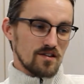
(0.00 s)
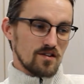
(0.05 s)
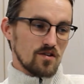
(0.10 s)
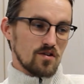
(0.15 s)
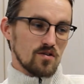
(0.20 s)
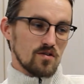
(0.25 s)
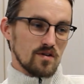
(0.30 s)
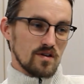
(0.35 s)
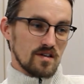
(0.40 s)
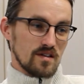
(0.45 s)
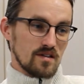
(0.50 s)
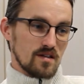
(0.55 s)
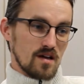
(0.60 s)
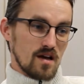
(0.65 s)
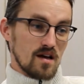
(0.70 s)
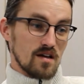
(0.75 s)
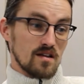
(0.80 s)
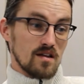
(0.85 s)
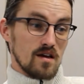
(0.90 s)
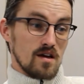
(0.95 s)
You know, it
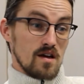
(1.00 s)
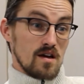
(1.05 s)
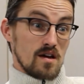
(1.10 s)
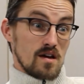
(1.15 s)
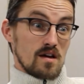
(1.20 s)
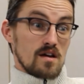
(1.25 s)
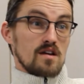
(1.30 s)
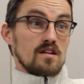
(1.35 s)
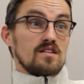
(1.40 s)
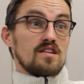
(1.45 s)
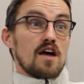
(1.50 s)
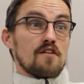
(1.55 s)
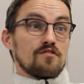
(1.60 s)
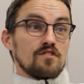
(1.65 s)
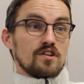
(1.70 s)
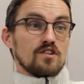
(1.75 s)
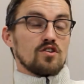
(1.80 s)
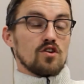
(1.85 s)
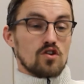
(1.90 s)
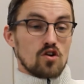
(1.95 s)

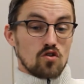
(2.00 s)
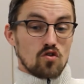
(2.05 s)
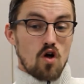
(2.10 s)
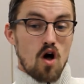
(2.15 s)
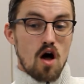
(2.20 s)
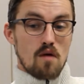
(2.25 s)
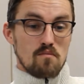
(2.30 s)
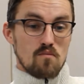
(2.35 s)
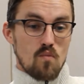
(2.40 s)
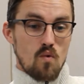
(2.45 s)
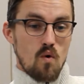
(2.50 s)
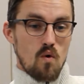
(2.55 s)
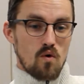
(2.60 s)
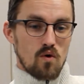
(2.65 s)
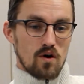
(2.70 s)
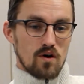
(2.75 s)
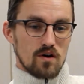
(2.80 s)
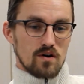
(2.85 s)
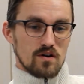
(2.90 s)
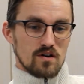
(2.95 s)
definitely took a lot
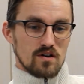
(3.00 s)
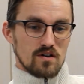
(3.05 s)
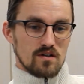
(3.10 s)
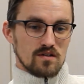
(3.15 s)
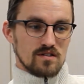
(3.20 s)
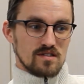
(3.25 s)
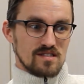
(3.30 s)
more